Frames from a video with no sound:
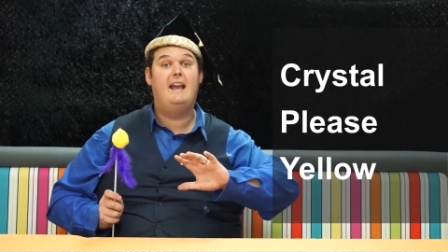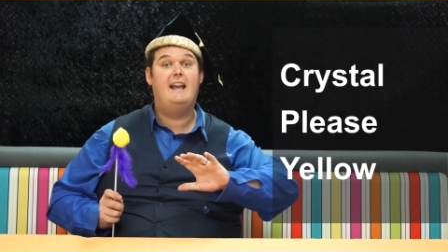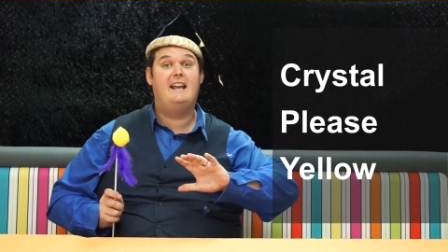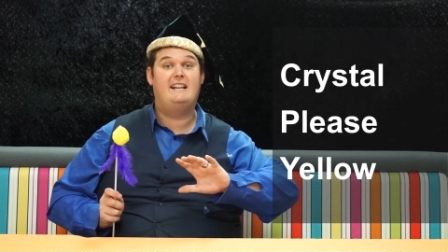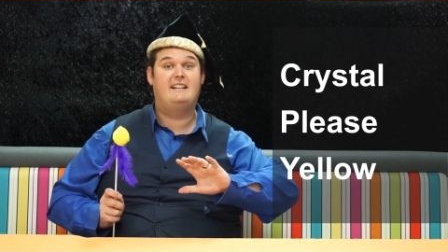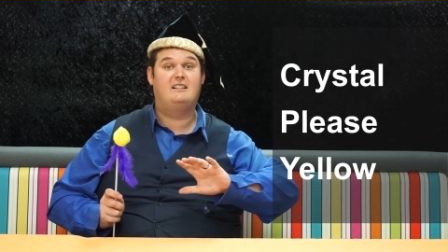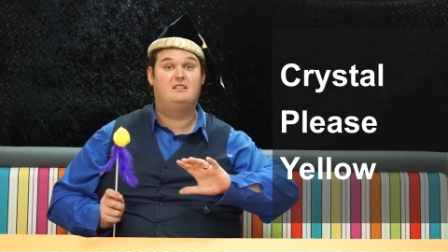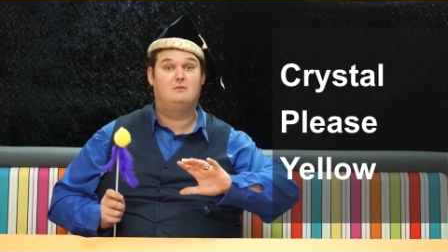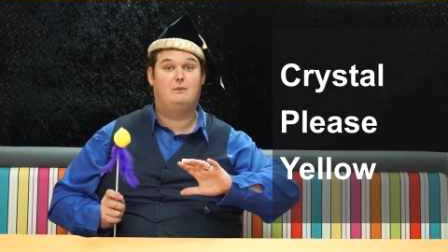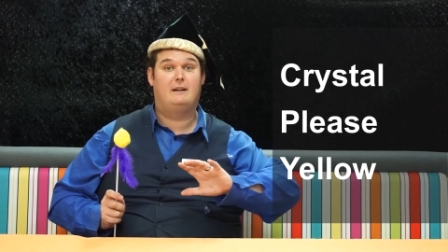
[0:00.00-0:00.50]

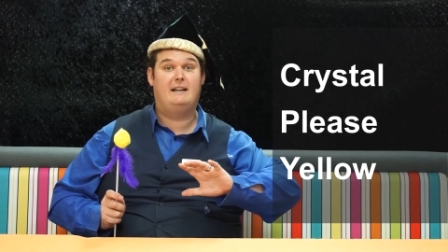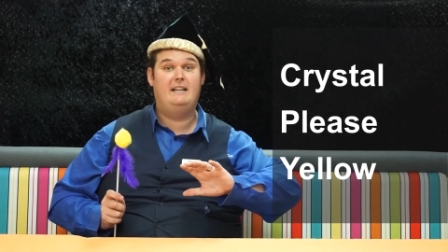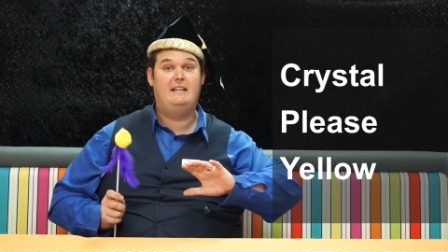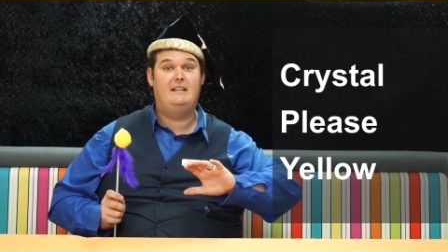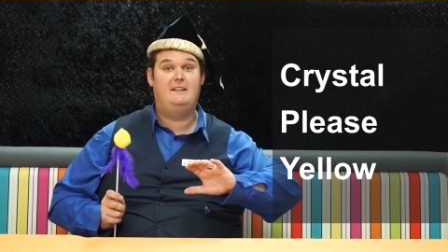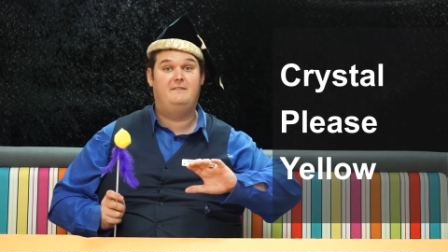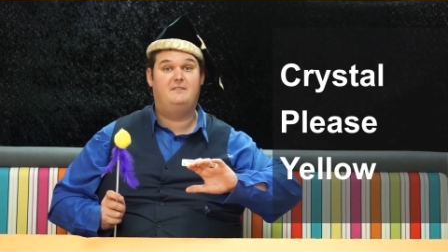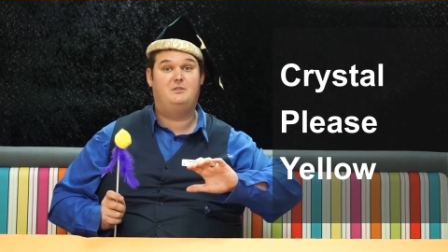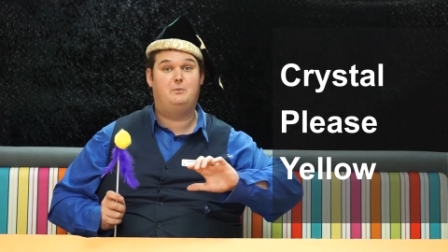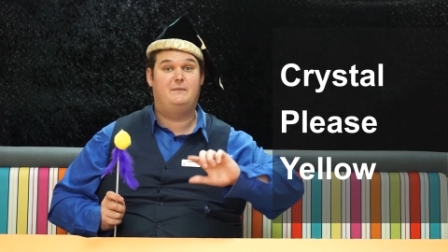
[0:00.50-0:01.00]

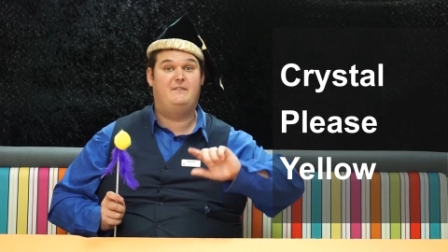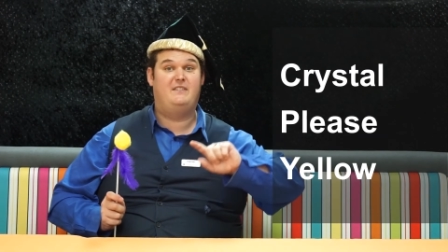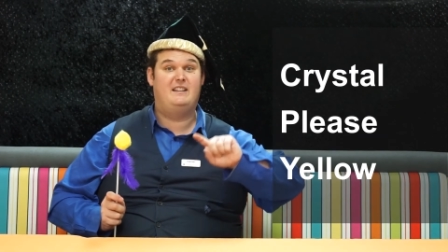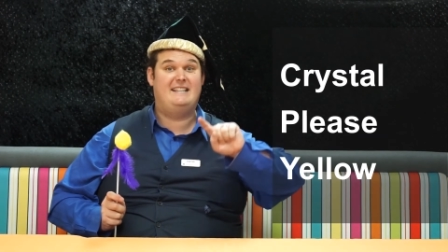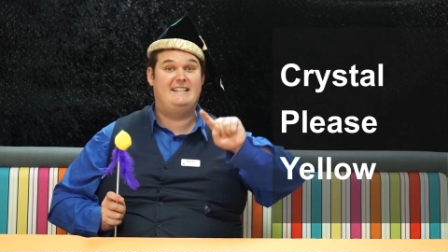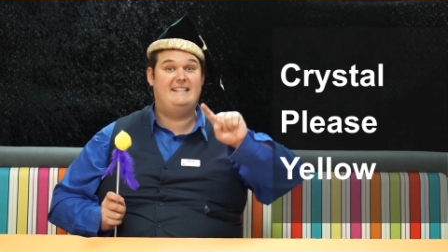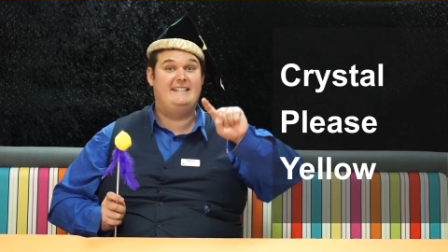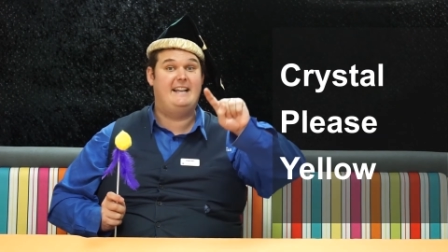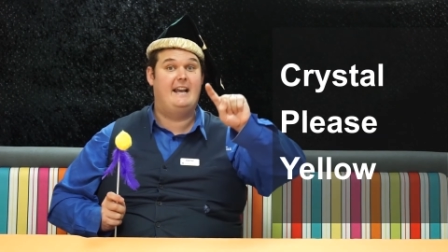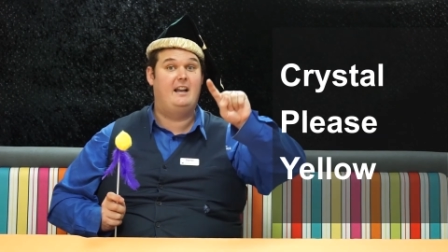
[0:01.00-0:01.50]
engraved with a
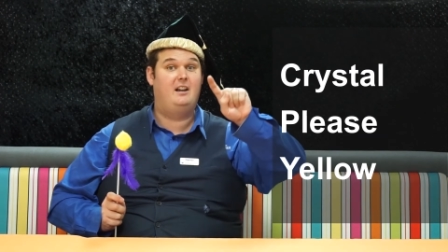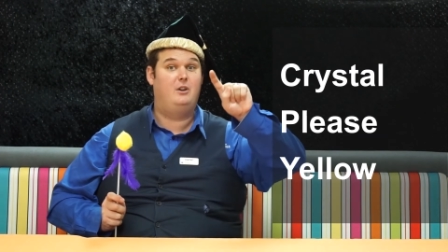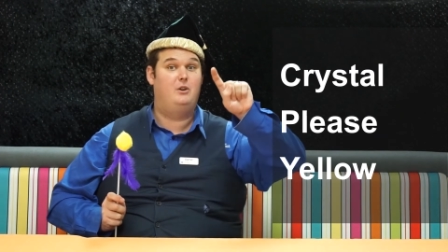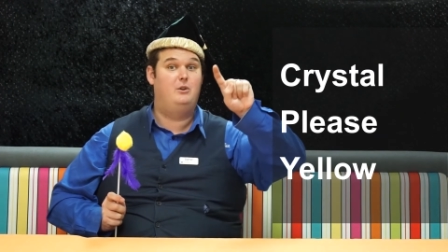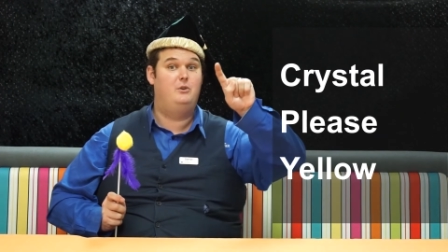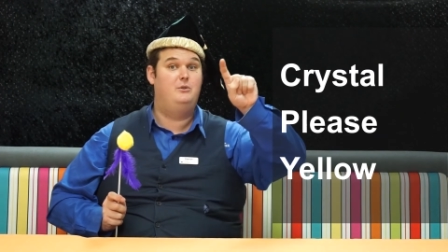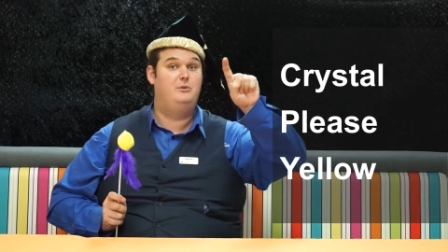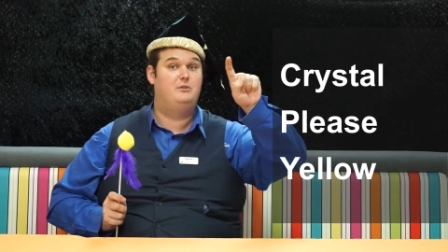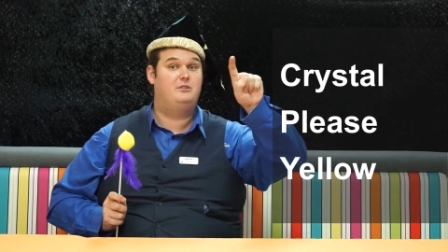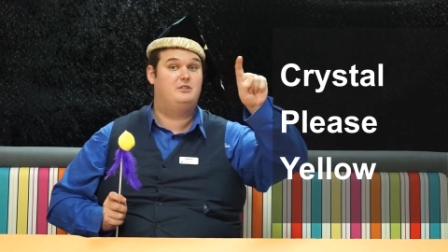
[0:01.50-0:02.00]

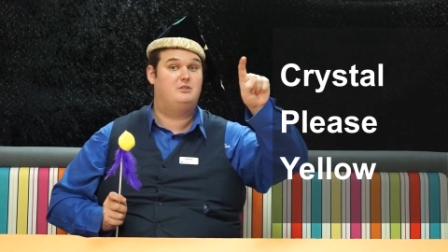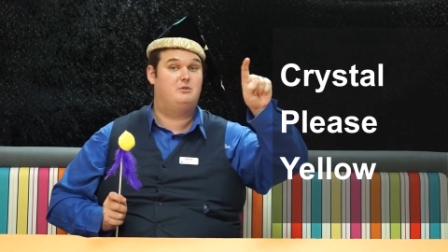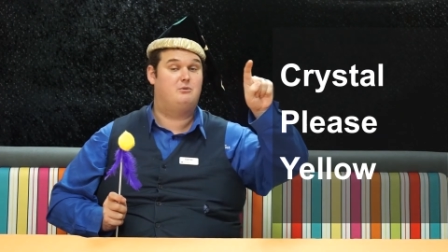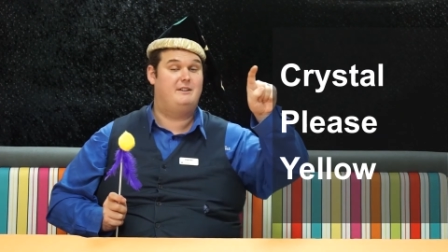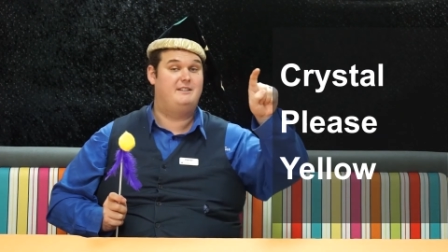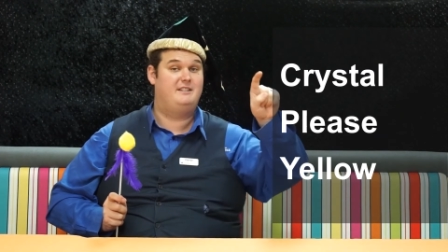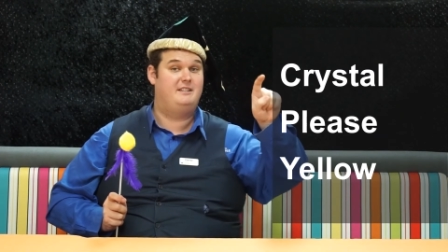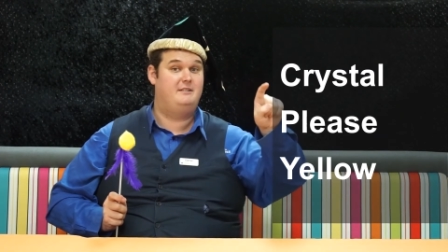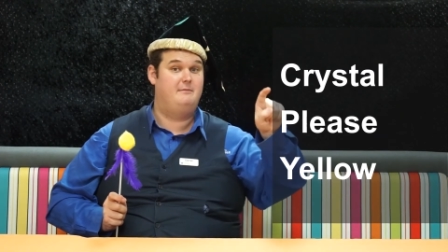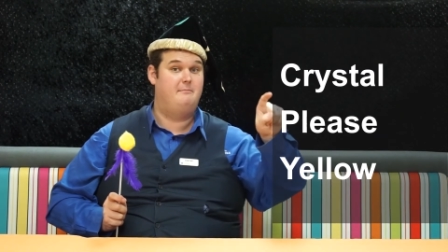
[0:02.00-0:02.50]
yellow
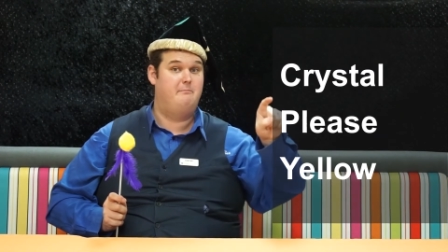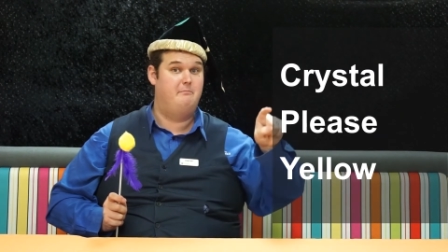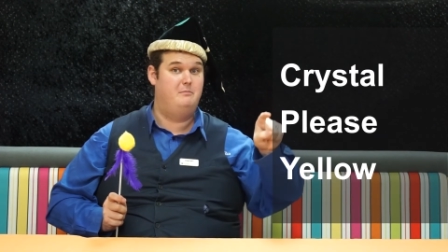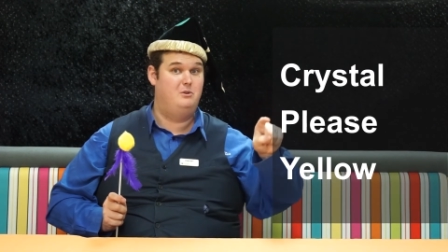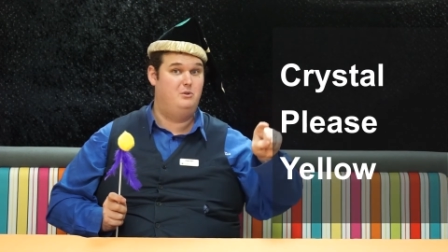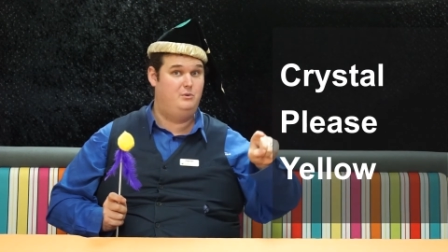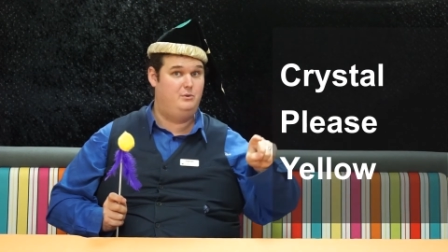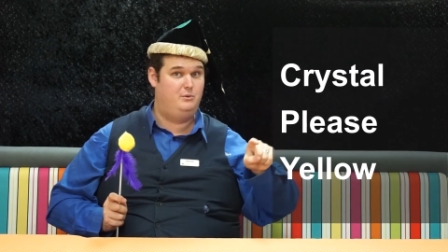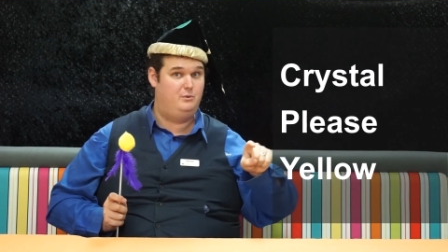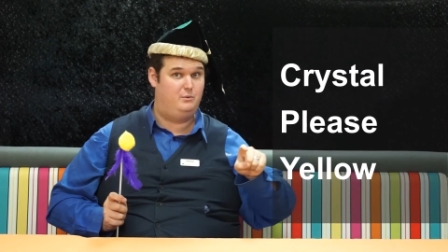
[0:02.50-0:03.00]
crescent
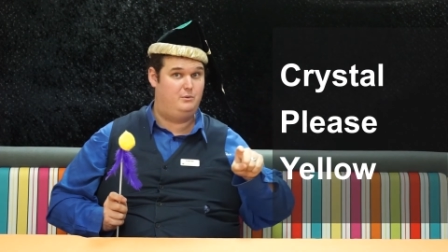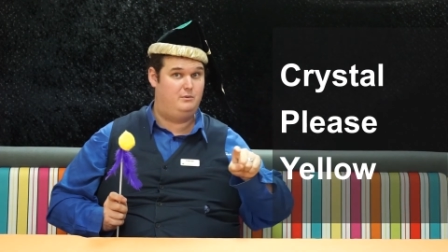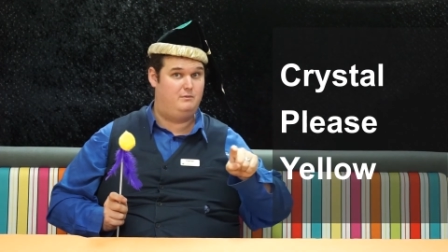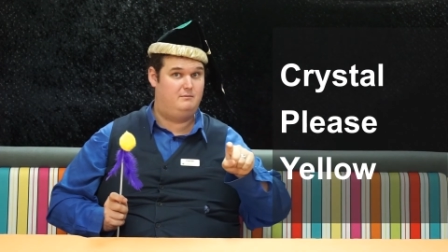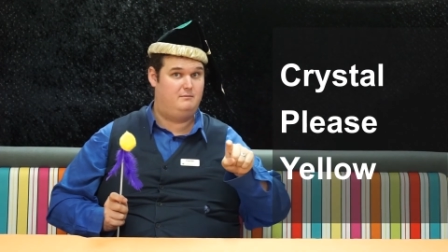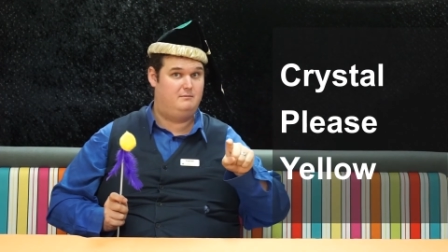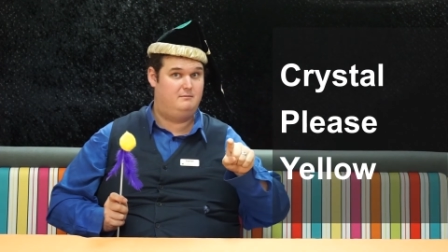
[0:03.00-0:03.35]
moon.